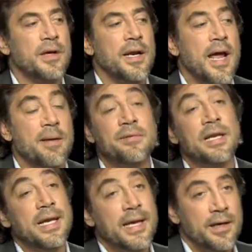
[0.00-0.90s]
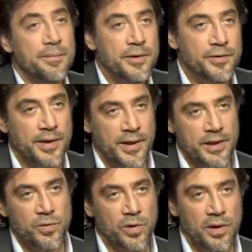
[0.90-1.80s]
and I am the link between
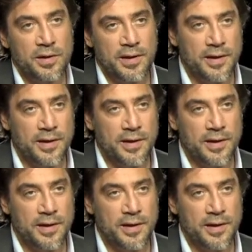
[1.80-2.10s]
his world